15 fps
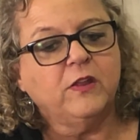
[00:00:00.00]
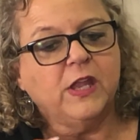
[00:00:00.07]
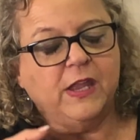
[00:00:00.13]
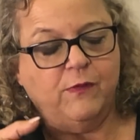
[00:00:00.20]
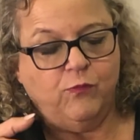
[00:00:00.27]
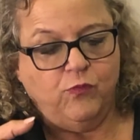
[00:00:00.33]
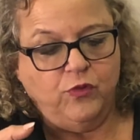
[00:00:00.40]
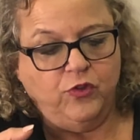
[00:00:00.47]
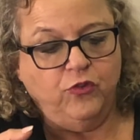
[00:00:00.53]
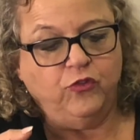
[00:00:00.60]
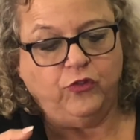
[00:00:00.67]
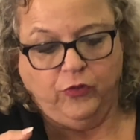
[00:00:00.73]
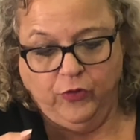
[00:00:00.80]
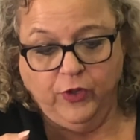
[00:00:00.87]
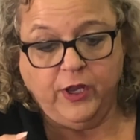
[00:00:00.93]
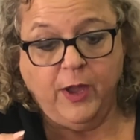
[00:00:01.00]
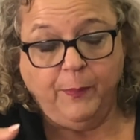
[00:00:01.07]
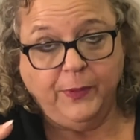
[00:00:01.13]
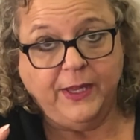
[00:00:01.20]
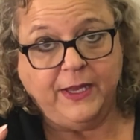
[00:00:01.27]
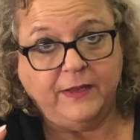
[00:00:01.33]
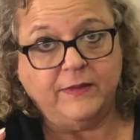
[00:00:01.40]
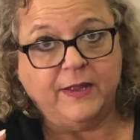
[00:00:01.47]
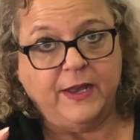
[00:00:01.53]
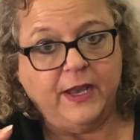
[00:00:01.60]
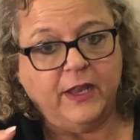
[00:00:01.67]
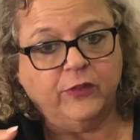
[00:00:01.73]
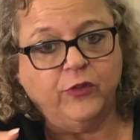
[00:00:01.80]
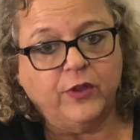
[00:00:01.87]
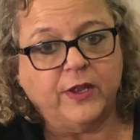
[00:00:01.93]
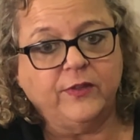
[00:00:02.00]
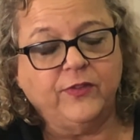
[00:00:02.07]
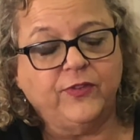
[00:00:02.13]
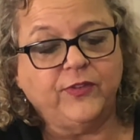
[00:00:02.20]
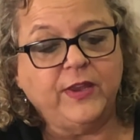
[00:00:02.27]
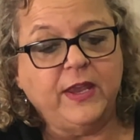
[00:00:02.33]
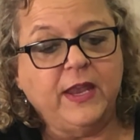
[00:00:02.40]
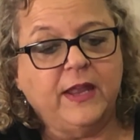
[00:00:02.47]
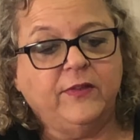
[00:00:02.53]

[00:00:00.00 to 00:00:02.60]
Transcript: you should look up LinkedIn and look and see